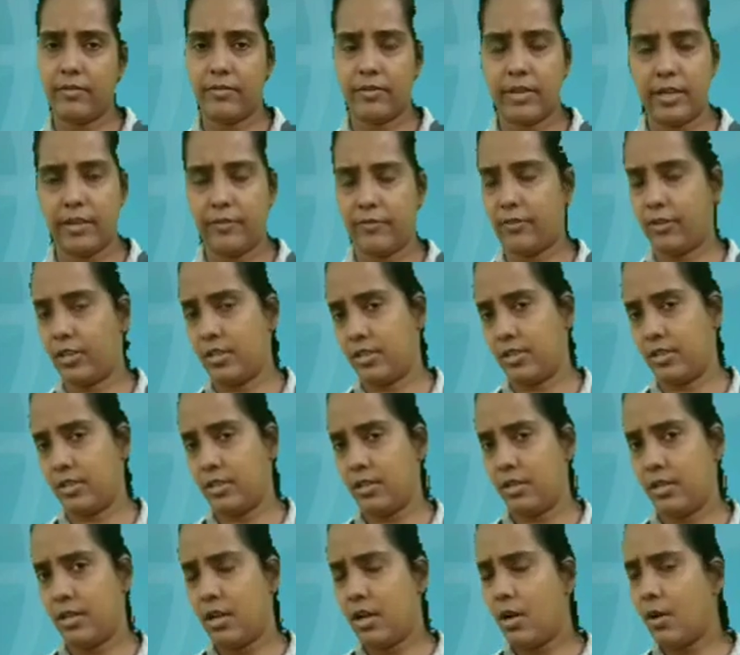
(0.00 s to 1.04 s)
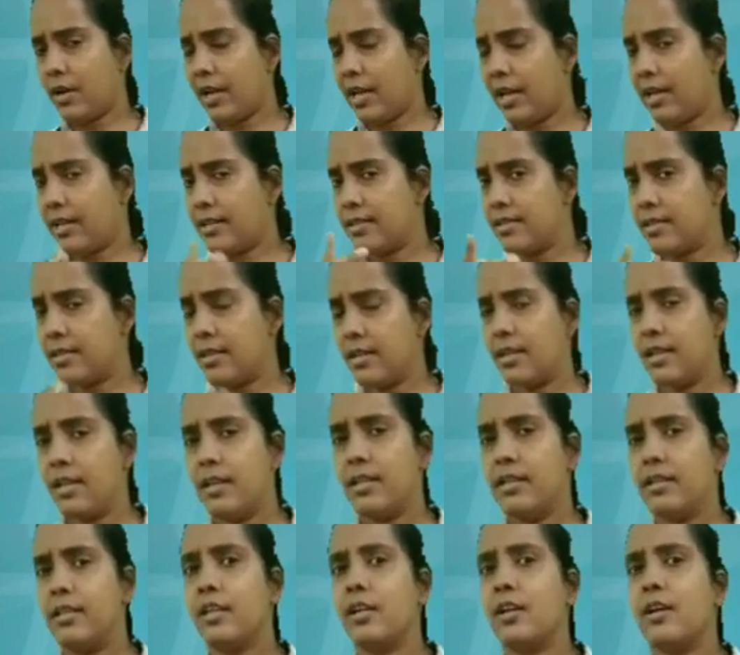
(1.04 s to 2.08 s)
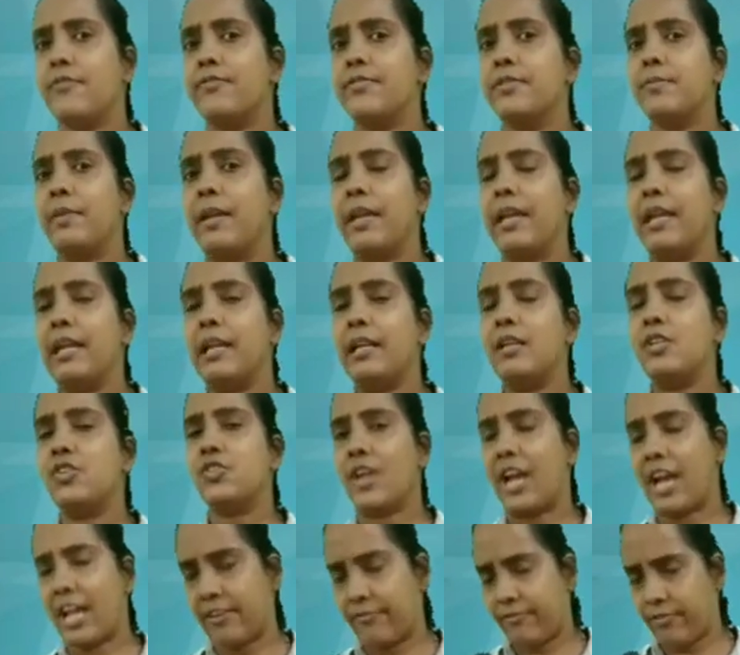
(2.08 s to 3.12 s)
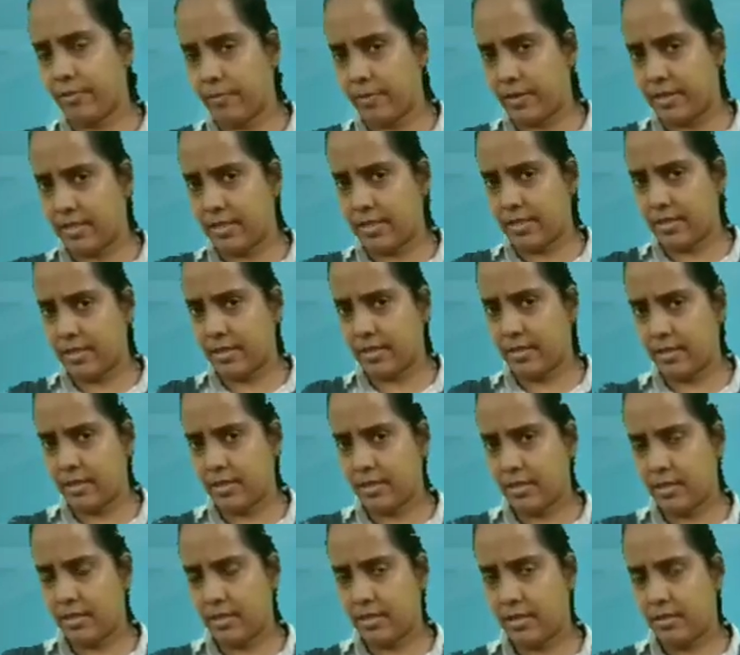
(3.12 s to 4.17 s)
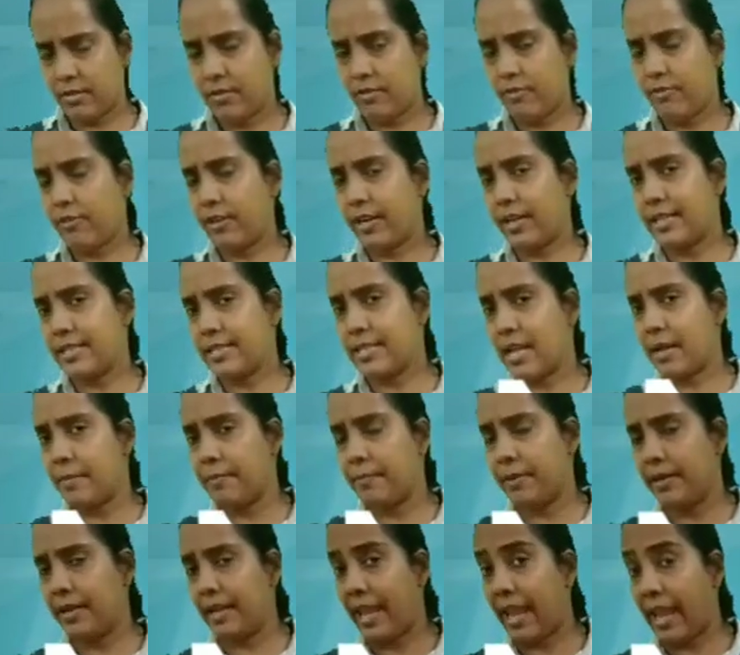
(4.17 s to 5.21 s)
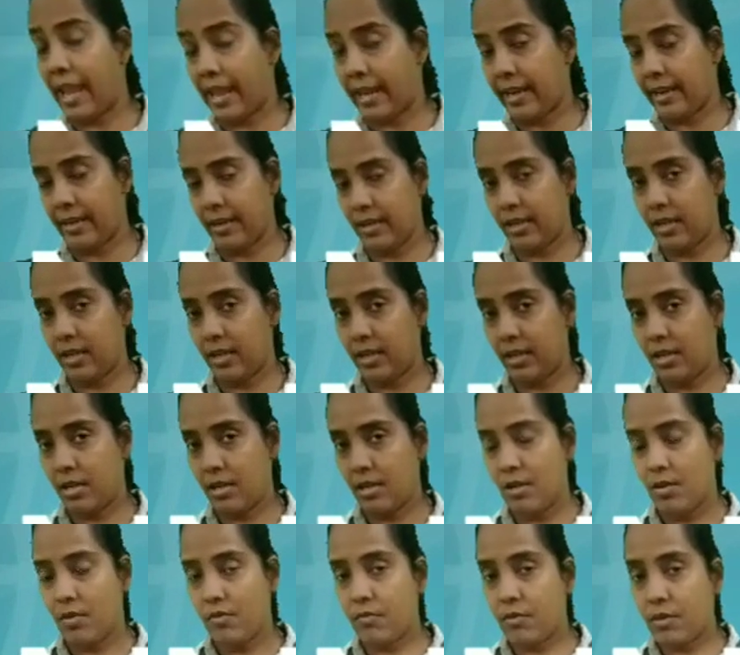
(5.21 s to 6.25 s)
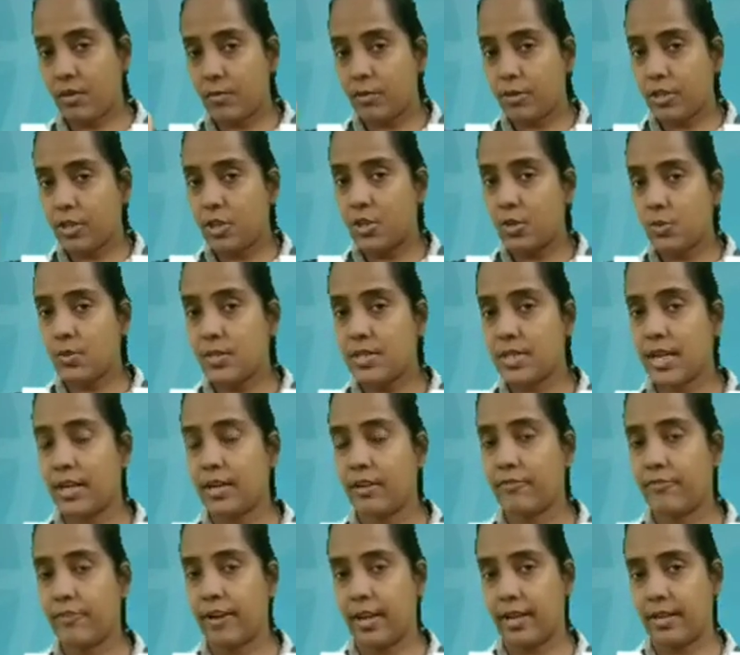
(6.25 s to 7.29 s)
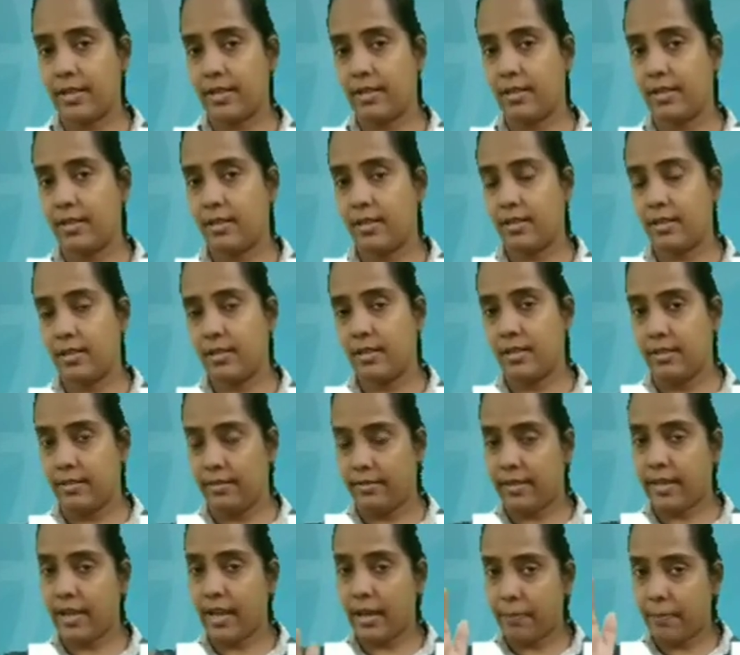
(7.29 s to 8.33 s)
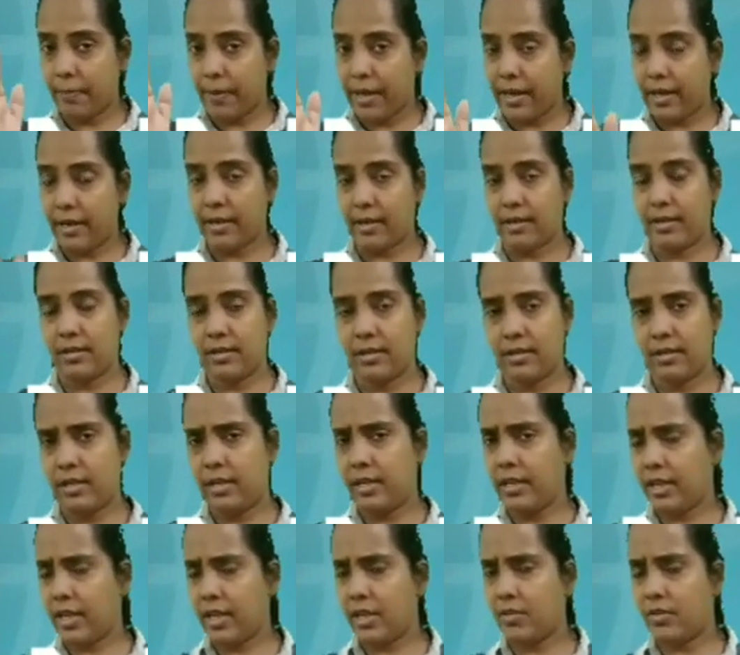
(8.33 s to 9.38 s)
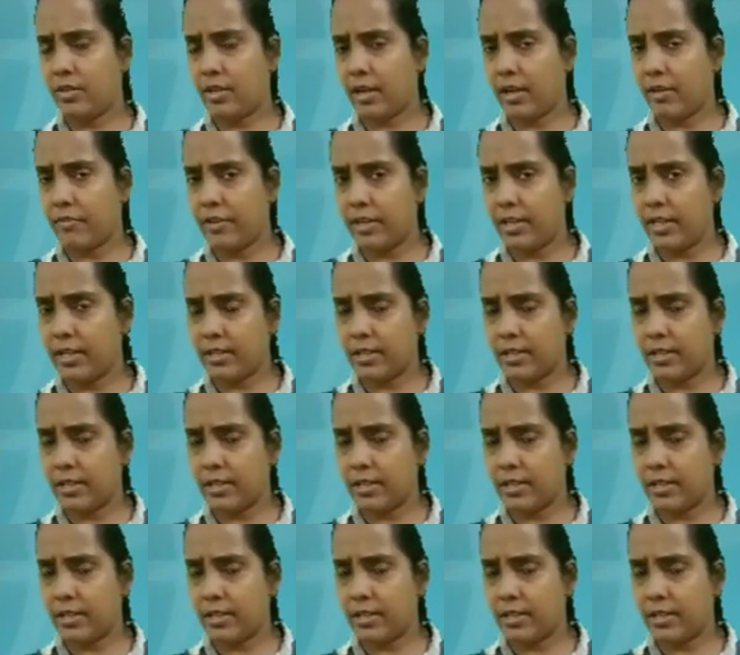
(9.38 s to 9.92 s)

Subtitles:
ready for it. Okay, let's think of some English alphabets. For example, N. What about the two sides of N? They are parallel. Can you think of any